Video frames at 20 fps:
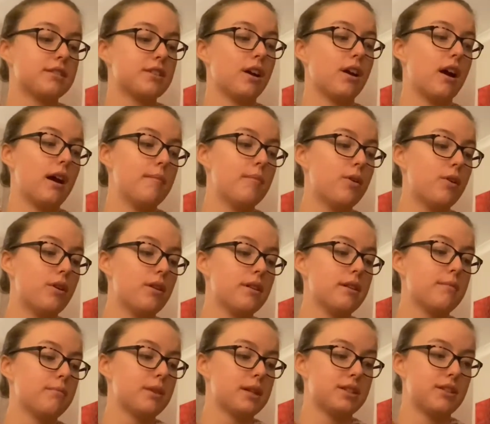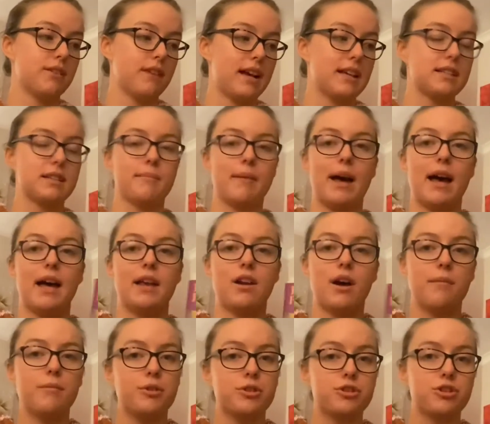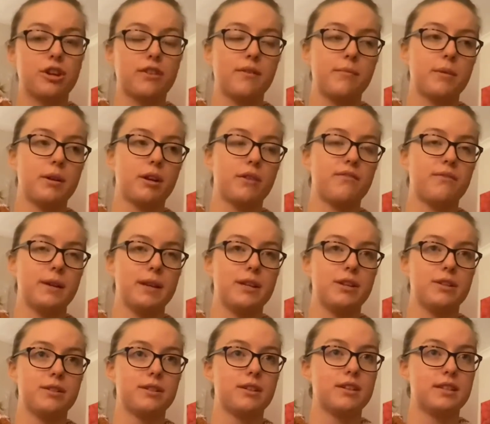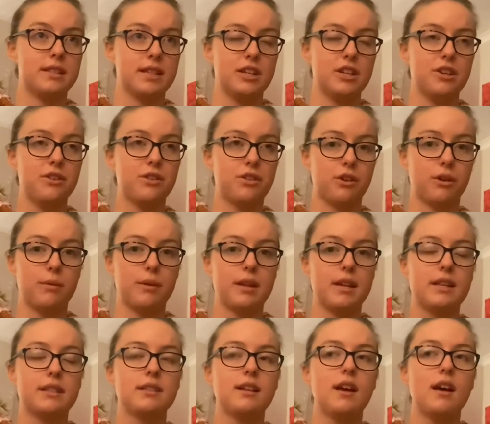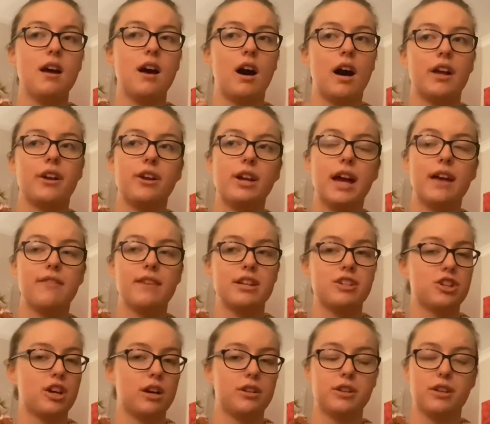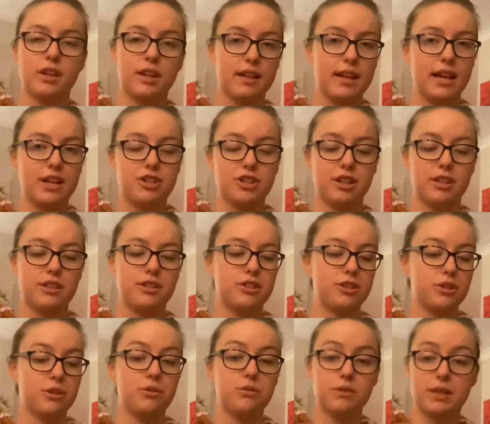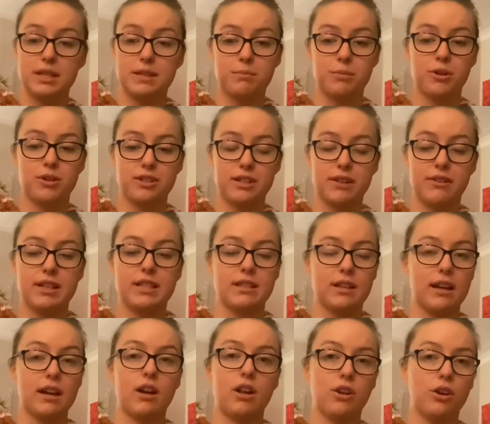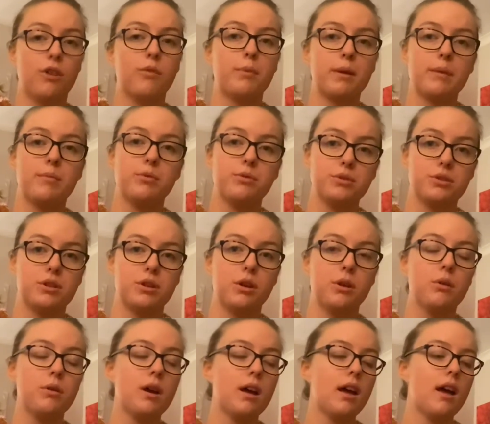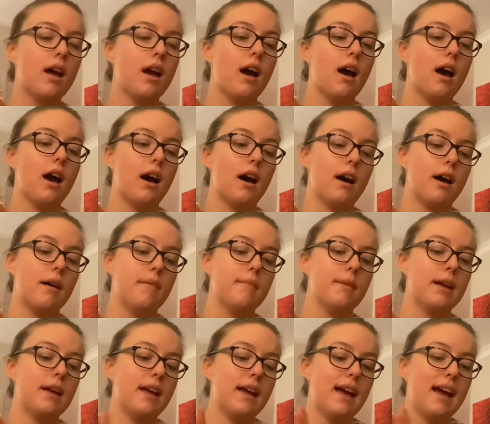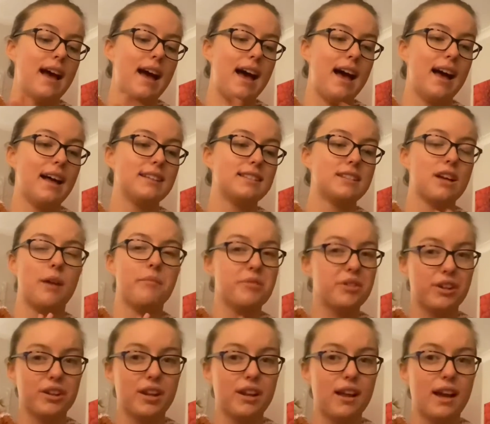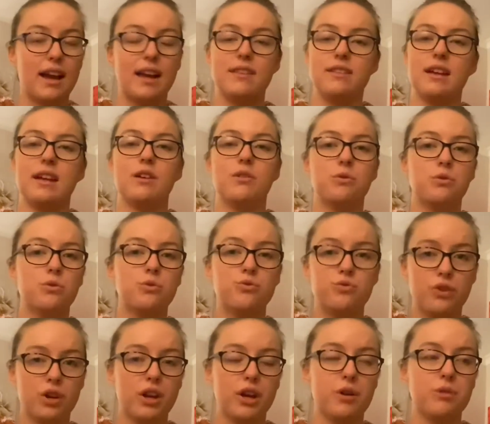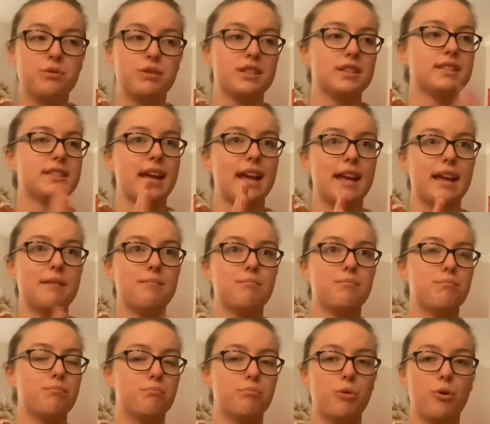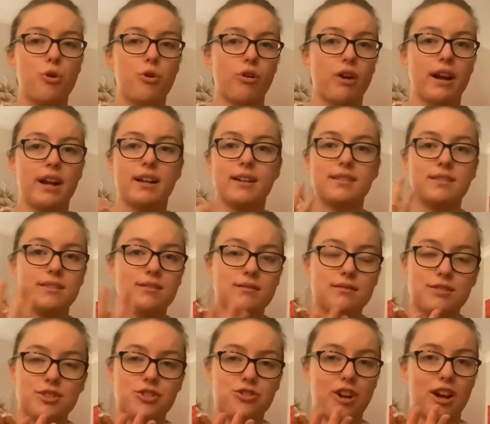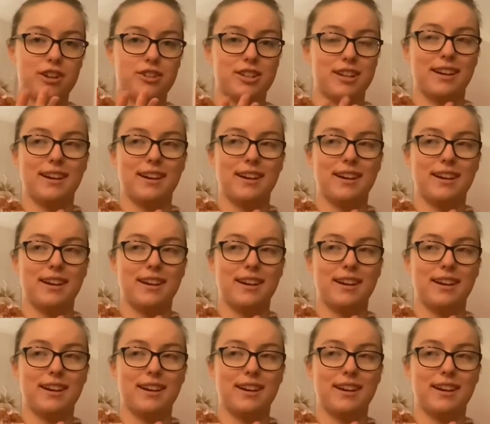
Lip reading: So I'm on Prisoner of Azkaban. I'm not sure if I'm going to continue through with this. I don't have that childhood connection to this book series like a lot of people do. And I'm not gonna lie, they all follow the same boring structure.